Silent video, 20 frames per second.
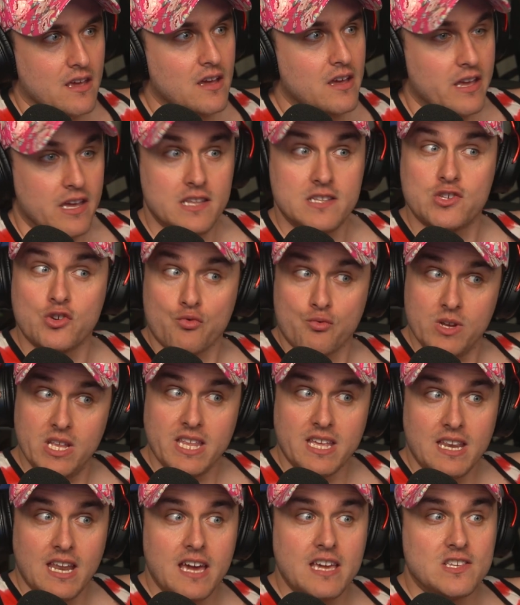And it's a
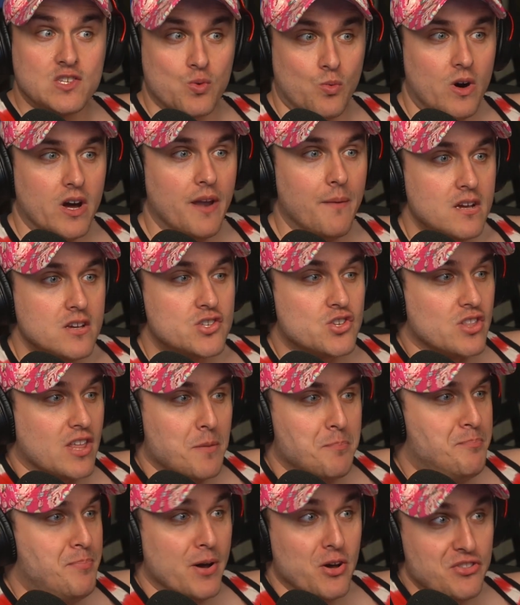really nice one. So they
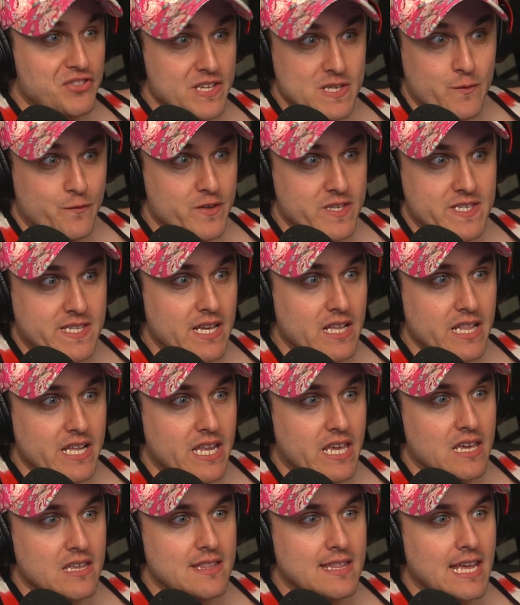built this
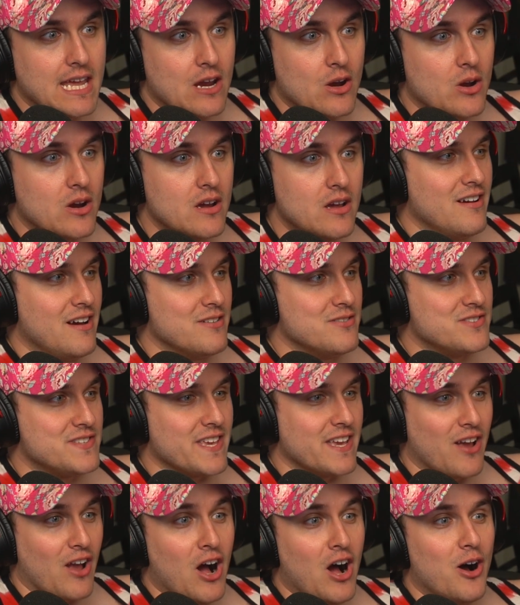facility in there. I was
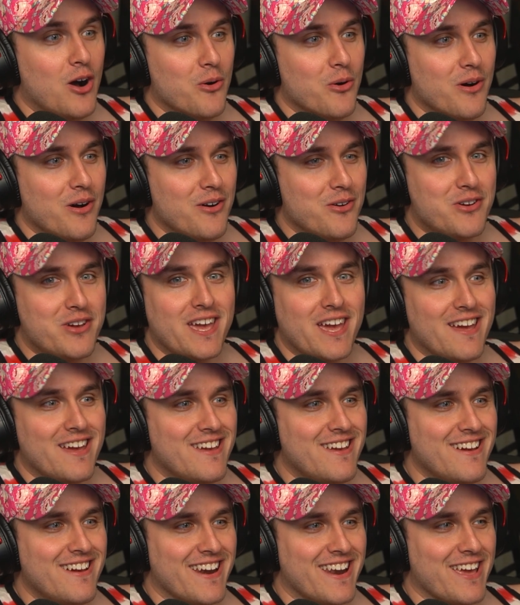like, oh,
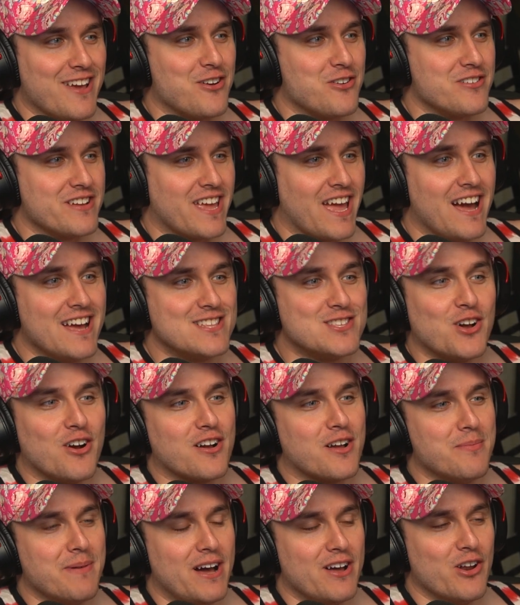okay. And I heard a guy
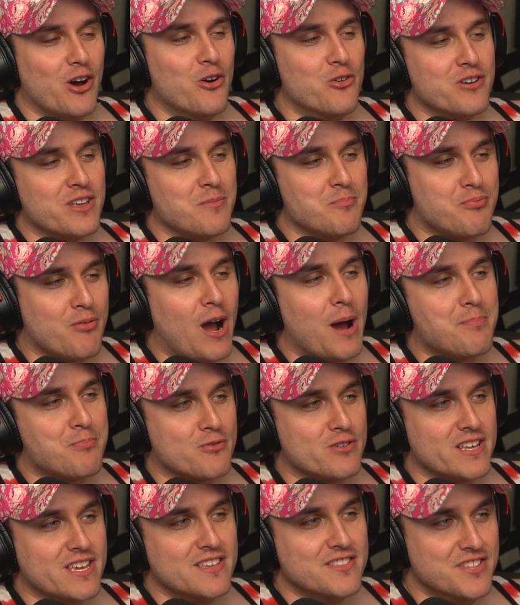talk about owning
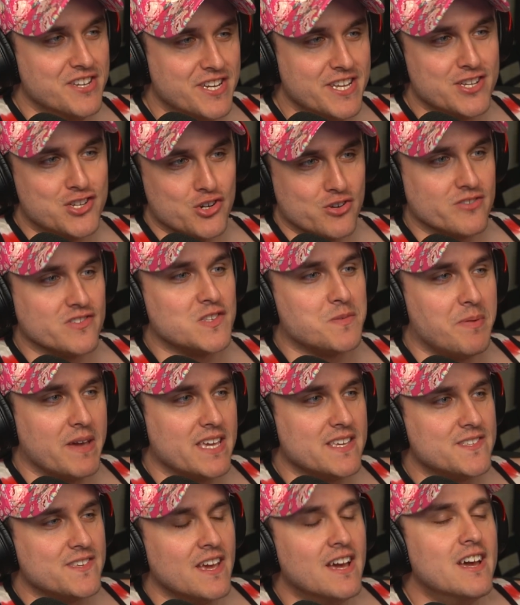property in the digital
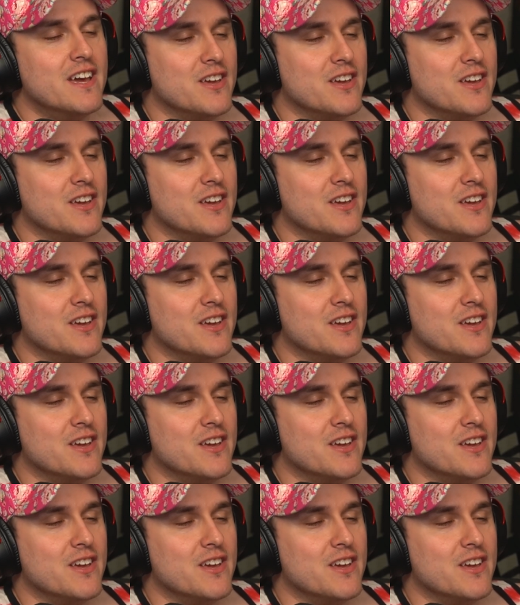space.